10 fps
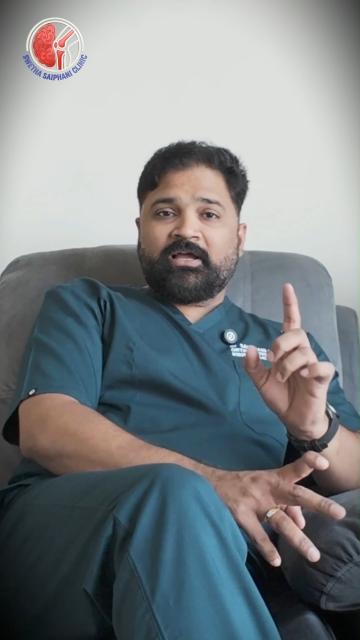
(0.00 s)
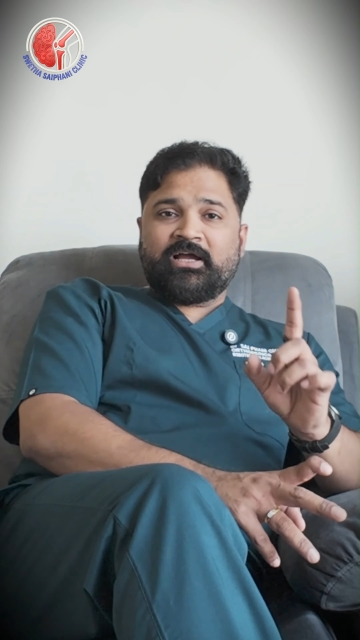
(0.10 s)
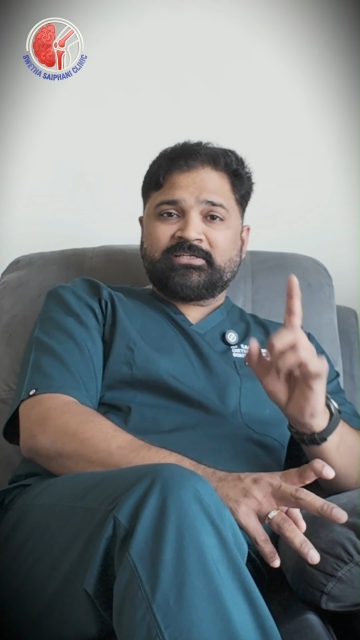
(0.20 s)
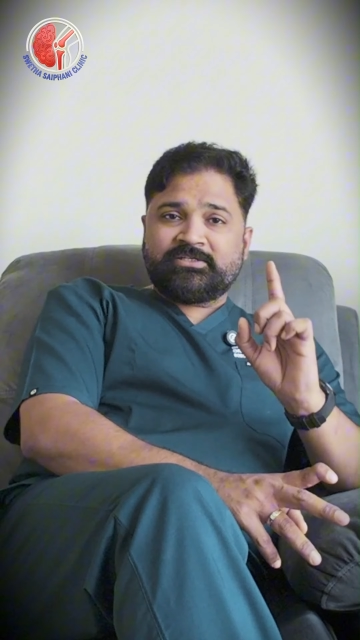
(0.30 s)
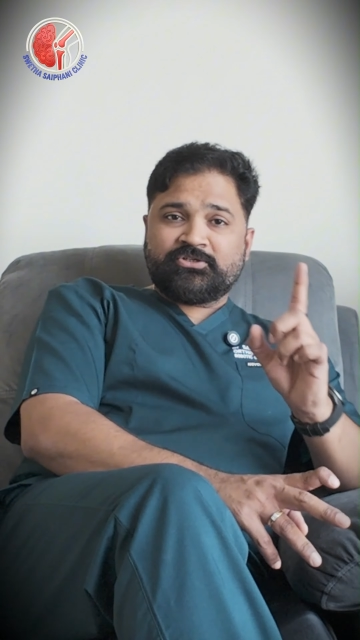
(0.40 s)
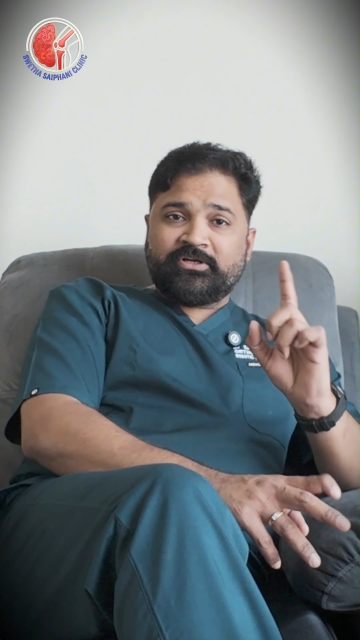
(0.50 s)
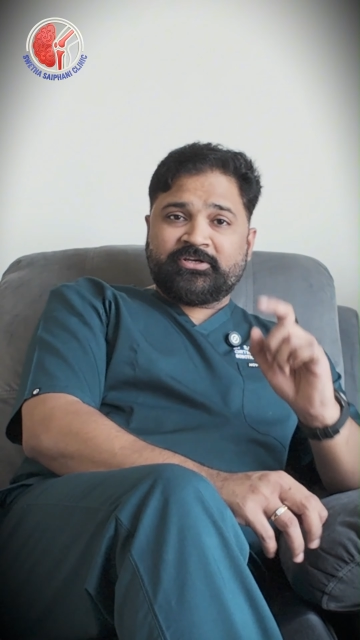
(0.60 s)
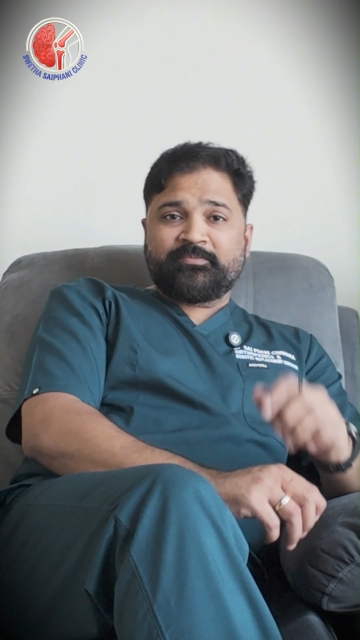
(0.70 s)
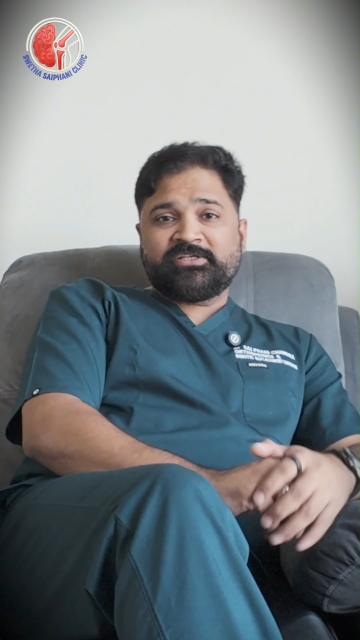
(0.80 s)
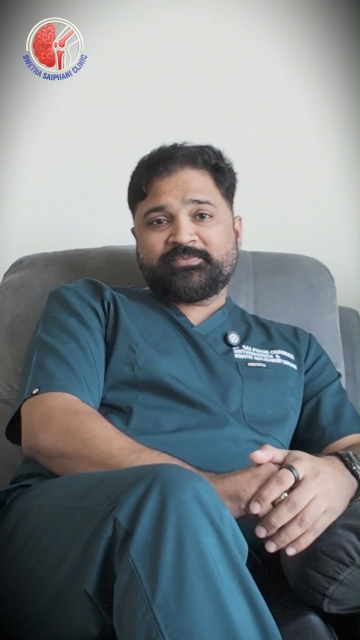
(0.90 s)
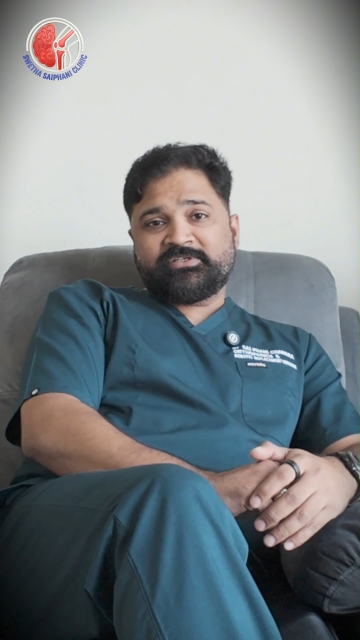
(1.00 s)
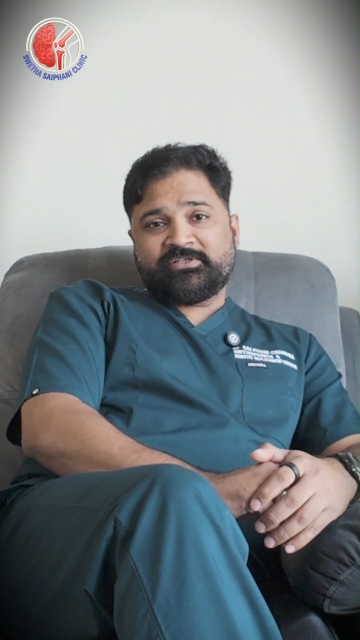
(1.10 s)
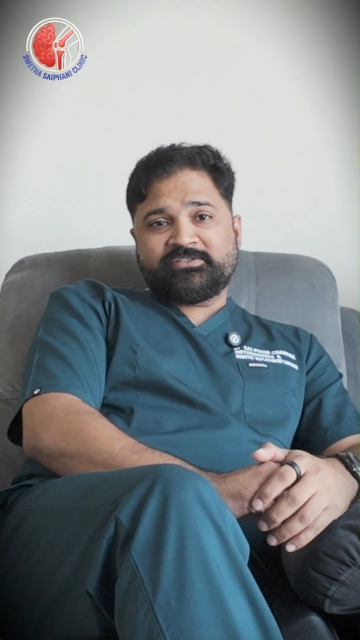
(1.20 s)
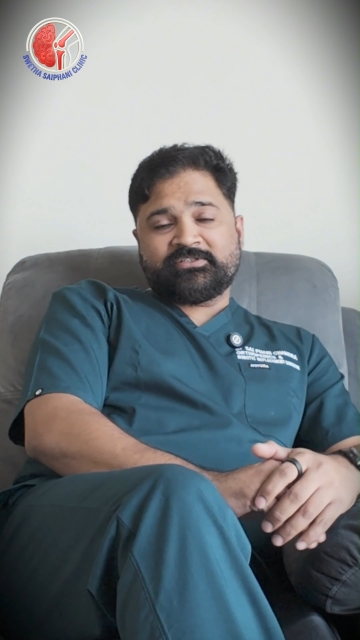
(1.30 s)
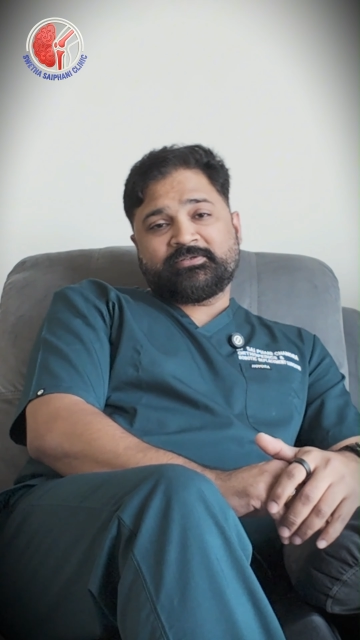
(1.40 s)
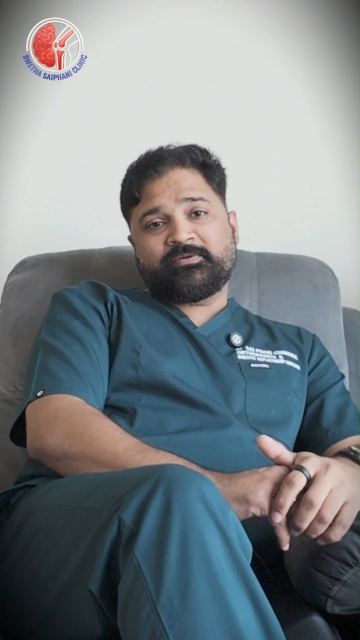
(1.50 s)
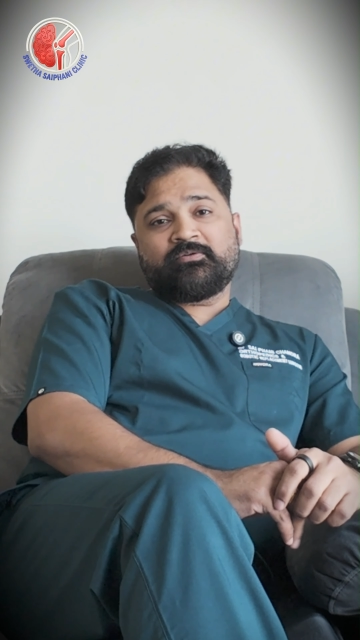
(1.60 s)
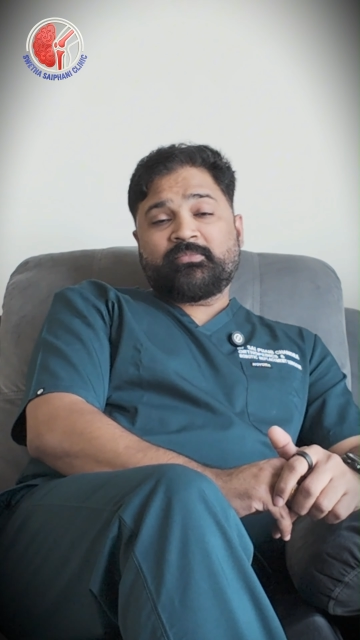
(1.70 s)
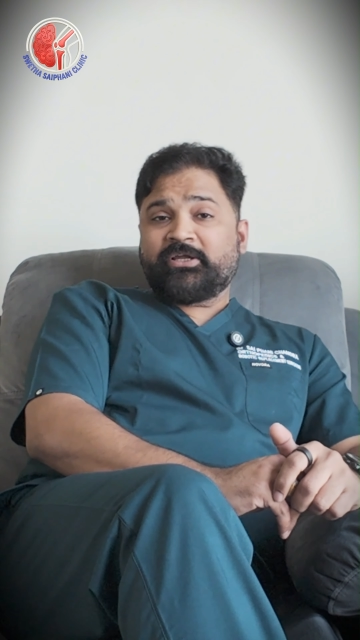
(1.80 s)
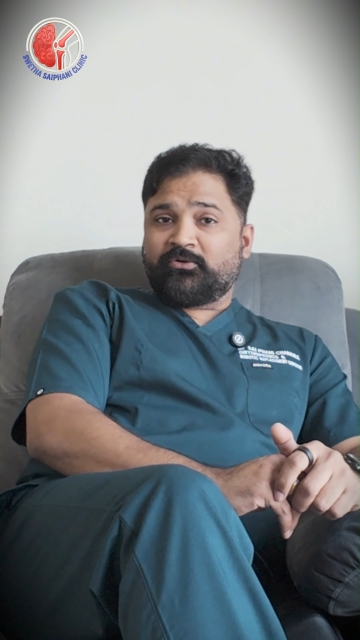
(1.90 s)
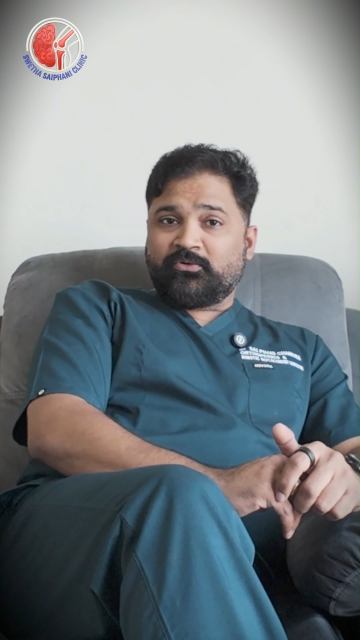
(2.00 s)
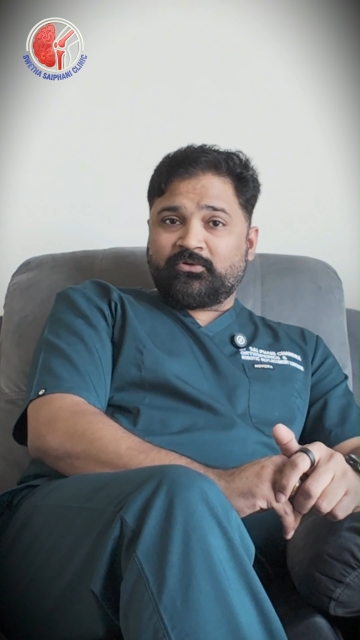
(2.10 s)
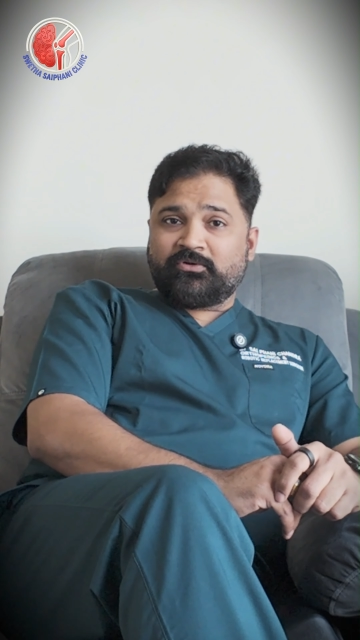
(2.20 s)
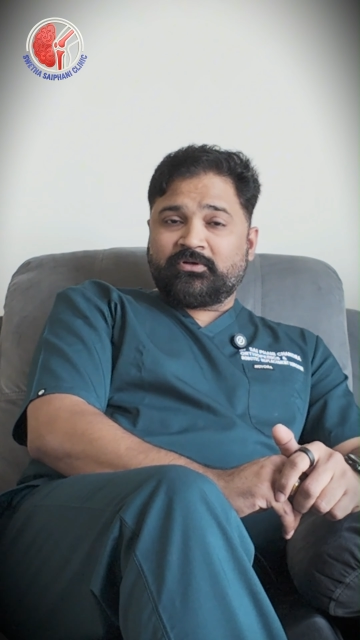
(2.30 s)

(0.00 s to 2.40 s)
As a joint replacement surgeon, my goal